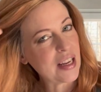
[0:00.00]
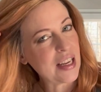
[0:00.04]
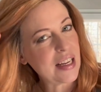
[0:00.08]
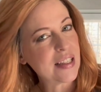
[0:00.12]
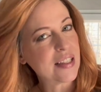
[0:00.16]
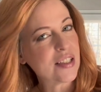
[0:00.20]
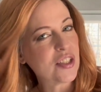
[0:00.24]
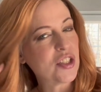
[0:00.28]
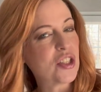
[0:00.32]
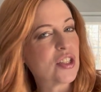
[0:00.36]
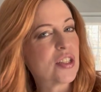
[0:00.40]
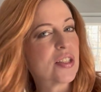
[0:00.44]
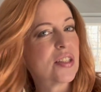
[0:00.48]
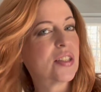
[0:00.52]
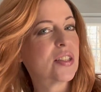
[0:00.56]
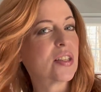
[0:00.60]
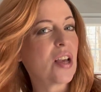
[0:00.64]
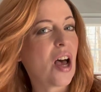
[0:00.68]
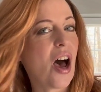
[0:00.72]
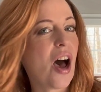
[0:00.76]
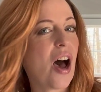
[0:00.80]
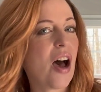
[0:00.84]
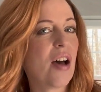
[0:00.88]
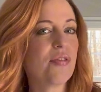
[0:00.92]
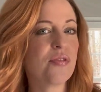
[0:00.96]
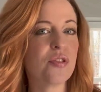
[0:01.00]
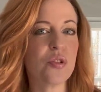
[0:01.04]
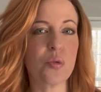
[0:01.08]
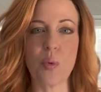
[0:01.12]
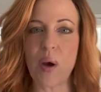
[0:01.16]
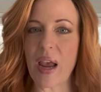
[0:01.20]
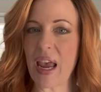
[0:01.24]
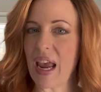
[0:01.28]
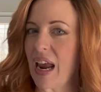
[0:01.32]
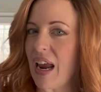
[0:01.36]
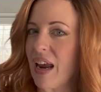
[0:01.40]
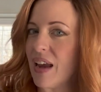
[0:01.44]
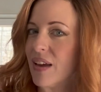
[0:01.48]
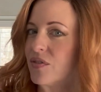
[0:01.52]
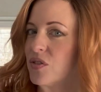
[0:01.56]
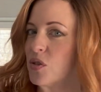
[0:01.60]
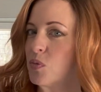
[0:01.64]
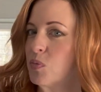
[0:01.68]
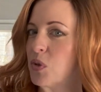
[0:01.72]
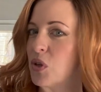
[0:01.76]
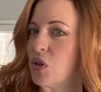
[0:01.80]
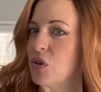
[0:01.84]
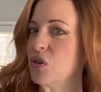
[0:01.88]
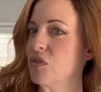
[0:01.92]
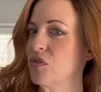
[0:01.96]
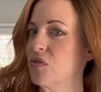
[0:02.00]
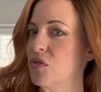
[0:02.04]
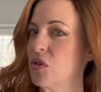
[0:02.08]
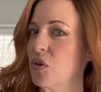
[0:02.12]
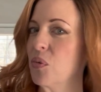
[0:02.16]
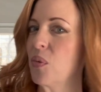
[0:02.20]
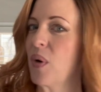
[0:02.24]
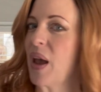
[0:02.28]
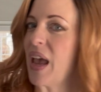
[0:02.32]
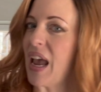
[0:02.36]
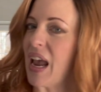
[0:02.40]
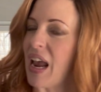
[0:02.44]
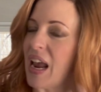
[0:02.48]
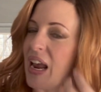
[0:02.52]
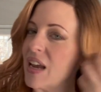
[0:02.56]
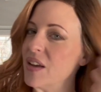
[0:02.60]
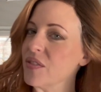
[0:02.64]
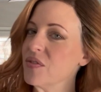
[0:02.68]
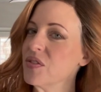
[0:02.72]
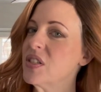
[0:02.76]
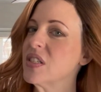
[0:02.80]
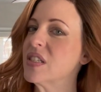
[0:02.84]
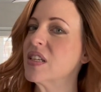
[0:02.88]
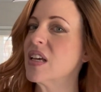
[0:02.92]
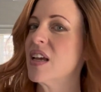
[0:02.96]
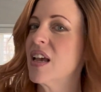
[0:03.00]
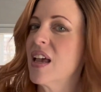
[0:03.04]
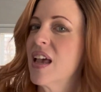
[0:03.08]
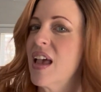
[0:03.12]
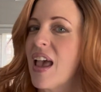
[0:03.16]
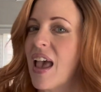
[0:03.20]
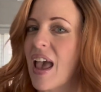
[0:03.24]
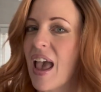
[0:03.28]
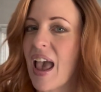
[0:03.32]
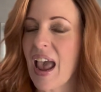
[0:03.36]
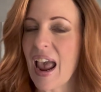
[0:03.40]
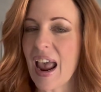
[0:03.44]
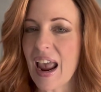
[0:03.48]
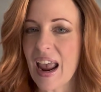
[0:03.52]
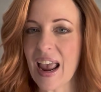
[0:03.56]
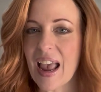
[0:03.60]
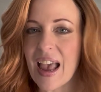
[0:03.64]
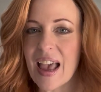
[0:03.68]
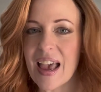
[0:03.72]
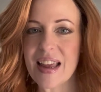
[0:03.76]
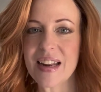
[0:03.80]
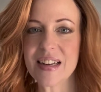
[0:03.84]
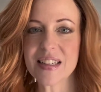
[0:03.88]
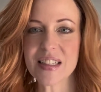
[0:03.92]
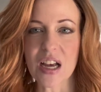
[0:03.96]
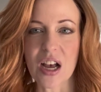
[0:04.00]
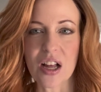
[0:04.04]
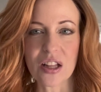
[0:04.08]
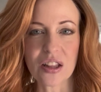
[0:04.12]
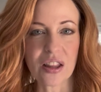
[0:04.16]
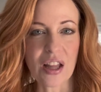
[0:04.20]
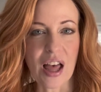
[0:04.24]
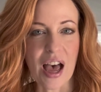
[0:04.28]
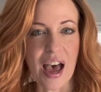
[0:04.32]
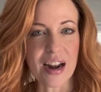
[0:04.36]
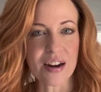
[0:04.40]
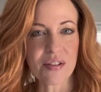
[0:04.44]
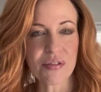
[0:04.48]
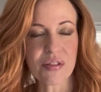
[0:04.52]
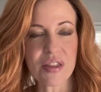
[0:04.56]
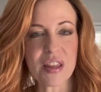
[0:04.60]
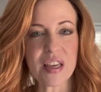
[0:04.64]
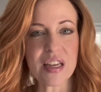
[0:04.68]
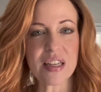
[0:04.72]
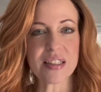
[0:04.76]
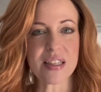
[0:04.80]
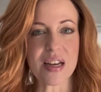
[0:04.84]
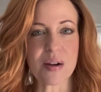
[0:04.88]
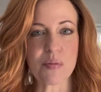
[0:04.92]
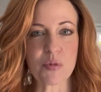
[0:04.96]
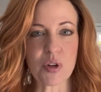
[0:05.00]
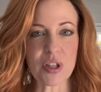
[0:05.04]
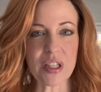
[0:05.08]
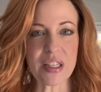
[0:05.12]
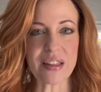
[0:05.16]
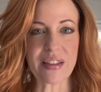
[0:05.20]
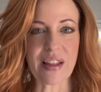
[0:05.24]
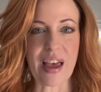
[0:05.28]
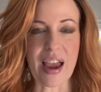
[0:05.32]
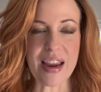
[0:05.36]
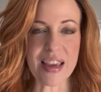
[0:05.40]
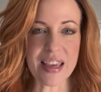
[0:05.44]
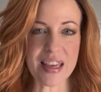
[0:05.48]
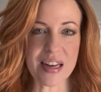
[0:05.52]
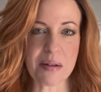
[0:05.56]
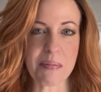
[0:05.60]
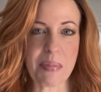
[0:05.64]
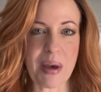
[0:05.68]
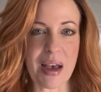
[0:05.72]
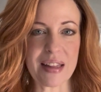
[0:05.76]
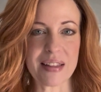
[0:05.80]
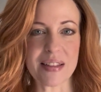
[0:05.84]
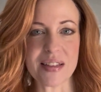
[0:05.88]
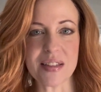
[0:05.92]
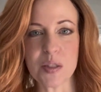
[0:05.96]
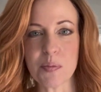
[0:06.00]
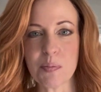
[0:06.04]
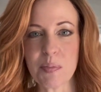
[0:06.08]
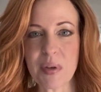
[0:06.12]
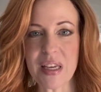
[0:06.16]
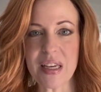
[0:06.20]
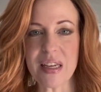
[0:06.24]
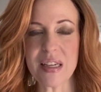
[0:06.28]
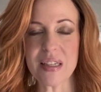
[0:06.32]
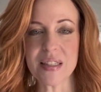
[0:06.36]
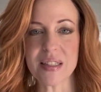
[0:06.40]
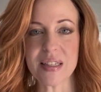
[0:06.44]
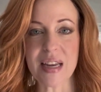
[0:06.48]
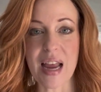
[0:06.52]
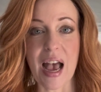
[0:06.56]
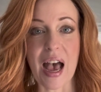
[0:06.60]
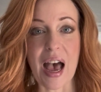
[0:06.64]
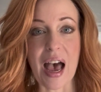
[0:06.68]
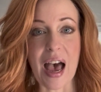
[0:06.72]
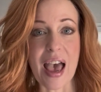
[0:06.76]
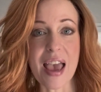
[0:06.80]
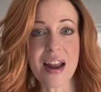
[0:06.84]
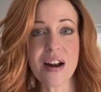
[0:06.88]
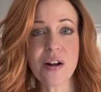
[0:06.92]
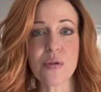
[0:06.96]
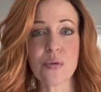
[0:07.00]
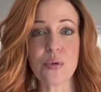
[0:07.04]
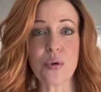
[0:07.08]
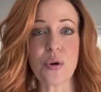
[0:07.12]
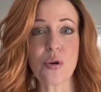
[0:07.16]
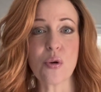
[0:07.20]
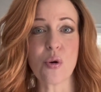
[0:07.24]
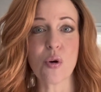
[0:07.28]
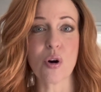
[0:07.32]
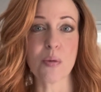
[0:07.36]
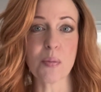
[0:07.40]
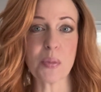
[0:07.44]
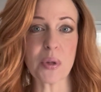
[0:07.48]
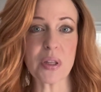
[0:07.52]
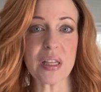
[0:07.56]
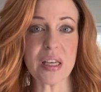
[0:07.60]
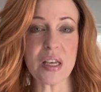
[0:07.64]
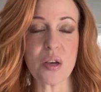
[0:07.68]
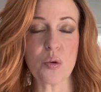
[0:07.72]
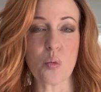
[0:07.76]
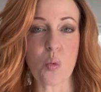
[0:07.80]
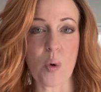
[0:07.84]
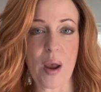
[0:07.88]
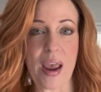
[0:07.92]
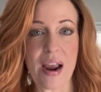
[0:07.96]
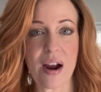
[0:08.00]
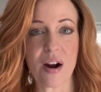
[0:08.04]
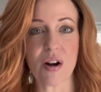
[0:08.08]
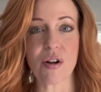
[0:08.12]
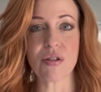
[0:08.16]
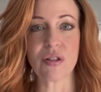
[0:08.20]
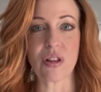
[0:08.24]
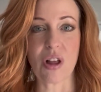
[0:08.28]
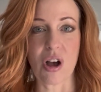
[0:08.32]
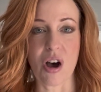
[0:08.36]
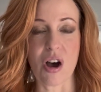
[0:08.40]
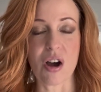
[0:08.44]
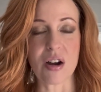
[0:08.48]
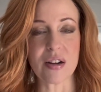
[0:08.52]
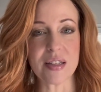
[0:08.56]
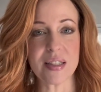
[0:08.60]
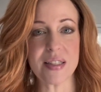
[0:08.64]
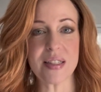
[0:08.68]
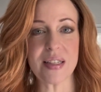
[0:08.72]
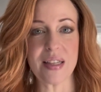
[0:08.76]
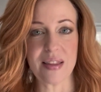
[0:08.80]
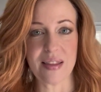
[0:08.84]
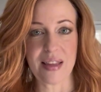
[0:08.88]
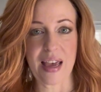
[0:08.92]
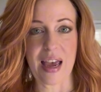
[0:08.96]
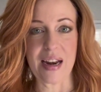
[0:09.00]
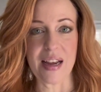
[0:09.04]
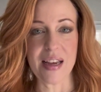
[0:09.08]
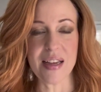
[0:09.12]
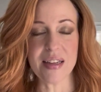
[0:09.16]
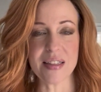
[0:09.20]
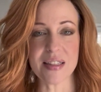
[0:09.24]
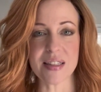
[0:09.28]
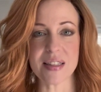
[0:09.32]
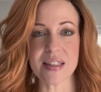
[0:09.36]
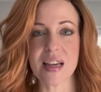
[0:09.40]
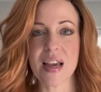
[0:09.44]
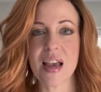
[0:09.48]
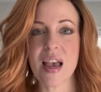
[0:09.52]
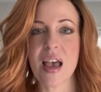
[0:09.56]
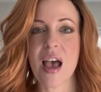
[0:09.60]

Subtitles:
It's just soft waves, beautiful waves, and a lot of things I'm really liking about this piece. Now, I don't normally wear long synthetics.